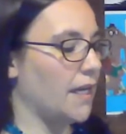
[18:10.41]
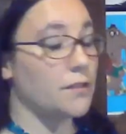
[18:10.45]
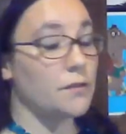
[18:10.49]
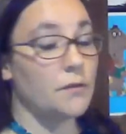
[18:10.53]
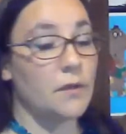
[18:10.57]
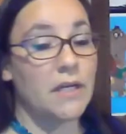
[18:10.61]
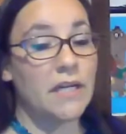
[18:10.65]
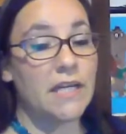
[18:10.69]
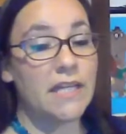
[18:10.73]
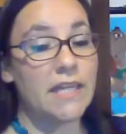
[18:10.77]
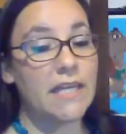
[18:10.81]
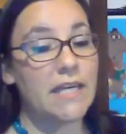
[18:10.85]

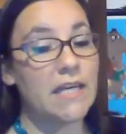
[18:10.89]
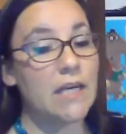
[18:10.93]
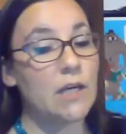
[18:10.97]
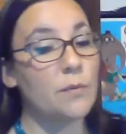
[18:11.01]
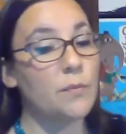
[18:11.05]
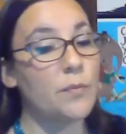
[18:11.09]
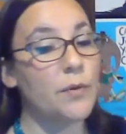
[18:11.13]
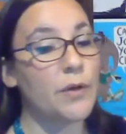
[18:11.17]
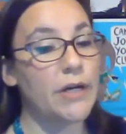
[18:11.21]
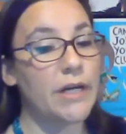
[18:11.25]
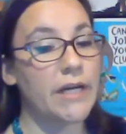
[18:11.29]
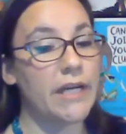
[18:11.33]
So anything
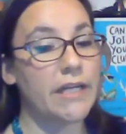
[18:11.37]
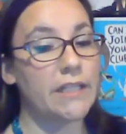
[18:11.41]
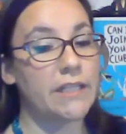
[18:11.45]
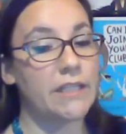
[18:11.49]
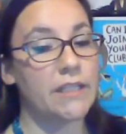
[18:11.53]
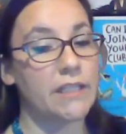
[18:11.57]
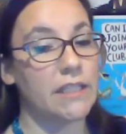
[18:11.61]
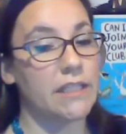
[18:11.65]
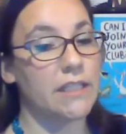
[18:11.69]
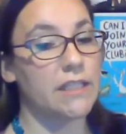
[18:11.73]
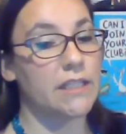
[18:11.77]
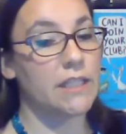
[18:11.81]
you put
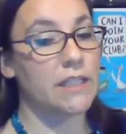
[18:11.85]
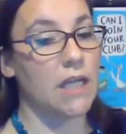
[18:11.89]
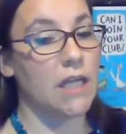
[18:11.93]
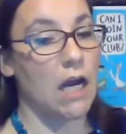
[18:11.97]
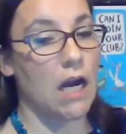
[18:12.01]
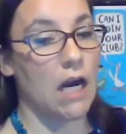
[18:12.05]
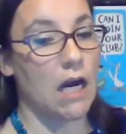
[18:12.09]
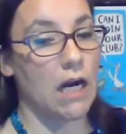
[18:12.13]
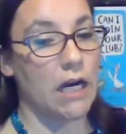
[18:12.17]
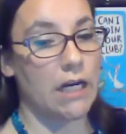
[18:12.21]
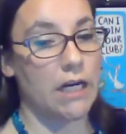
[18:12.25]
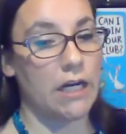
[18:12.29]
into the
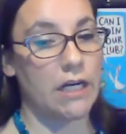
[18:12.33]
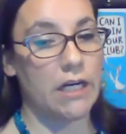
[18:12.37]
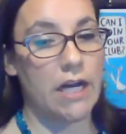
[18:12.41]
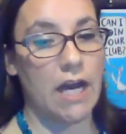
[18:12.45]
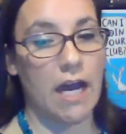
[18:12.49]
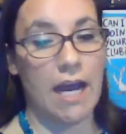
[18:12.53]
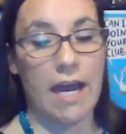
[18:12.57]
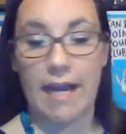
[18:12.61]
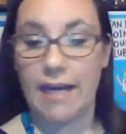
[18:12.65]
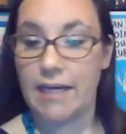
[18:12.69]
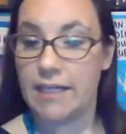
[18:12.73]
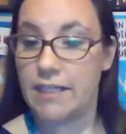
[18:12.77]
star, you're
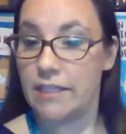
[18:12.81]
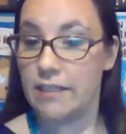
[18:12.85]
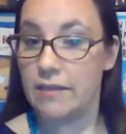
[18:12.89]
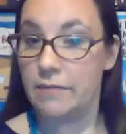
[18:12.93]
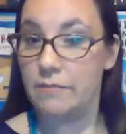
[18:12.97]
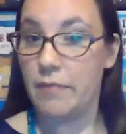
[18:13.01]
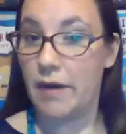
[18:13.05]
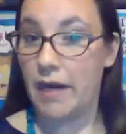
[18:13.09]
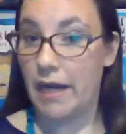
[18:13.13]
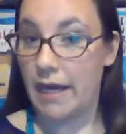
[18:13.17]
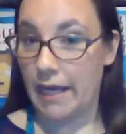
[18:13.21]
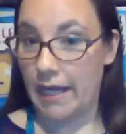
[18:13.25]
not actually
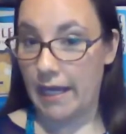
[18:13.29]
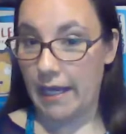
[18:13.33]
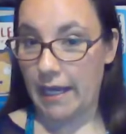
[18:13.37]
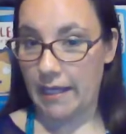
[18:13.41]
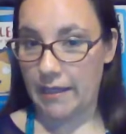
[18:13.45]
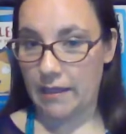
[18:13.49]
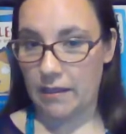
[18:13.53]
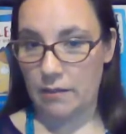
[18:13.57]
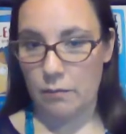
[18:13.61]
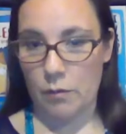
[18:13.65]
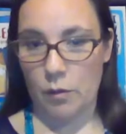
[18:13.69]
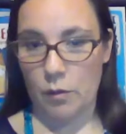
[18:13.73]
buying
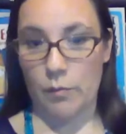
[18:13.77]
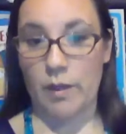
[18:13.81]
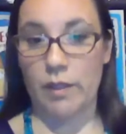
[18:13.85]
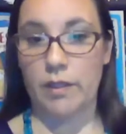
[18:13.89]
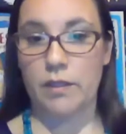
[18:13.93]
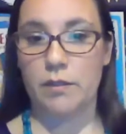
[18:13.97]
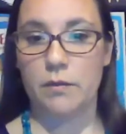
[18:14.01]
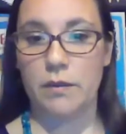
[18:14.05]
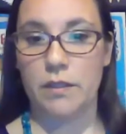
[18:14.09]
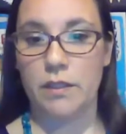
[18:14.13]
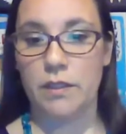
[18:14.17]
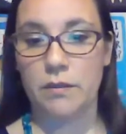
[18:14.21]
at the
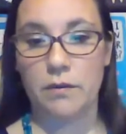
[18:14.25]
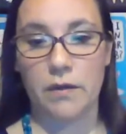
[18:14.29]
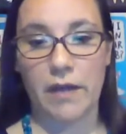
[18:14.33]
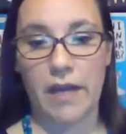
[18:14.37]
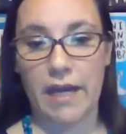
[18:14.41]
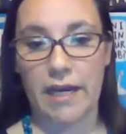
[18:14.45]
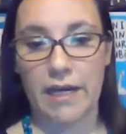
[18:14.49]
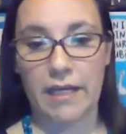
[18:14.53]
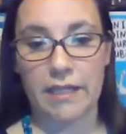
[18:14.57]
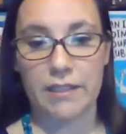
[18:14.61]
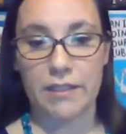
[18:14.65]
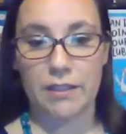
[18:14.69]
moment. So it's
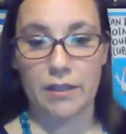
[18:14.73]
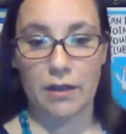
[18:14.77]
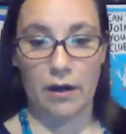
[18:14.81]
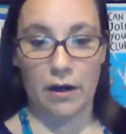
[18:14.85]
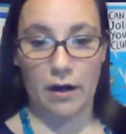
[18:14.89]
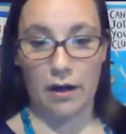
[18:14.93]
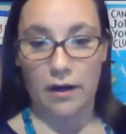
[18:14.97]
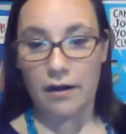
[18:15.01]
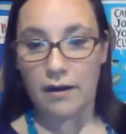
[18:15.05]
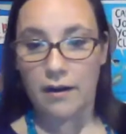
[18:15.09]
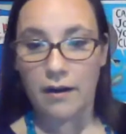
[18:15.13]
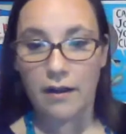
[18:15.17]
okay to
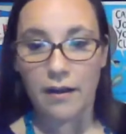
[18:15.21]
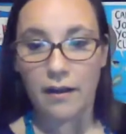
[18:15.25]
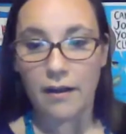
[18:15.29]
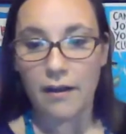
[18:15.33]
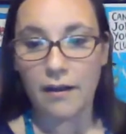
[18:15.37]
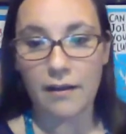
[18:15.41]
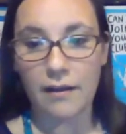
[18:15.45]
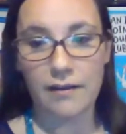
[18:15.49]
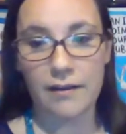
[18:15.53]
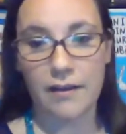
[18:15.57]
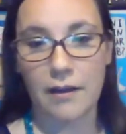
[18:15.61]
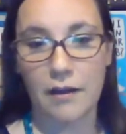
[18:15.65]
star,
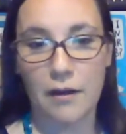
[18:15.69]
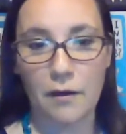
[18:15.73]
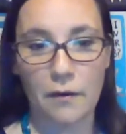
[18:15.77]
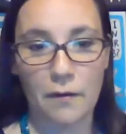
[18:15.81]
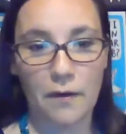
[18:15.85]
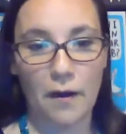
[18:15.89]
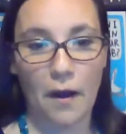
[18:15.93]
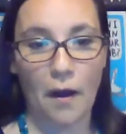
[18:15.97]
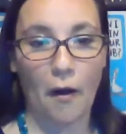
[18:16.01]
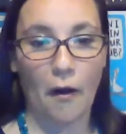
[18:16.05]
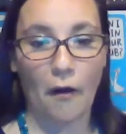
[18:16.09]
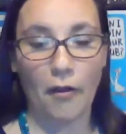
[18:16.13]
you
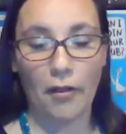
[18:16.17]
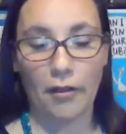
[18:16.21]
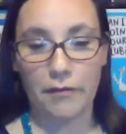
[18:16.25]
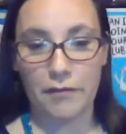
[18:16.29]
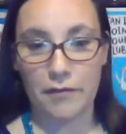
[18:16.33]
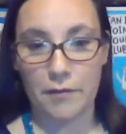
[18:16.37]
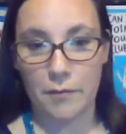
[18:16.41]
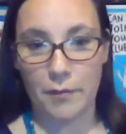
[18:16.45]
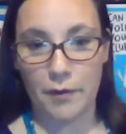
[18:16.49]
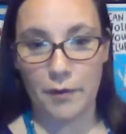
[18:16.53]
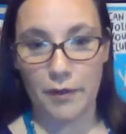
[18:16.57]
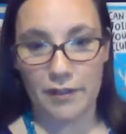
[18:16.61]
know, all
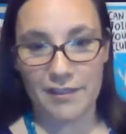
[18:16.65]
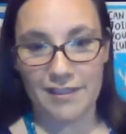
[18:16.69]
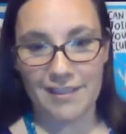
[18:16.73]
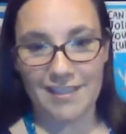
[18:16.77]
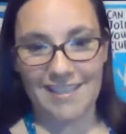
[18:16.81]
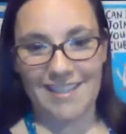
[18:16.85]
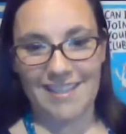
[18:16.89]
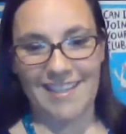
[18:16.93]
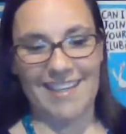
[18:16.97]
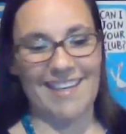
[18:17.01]
of the books.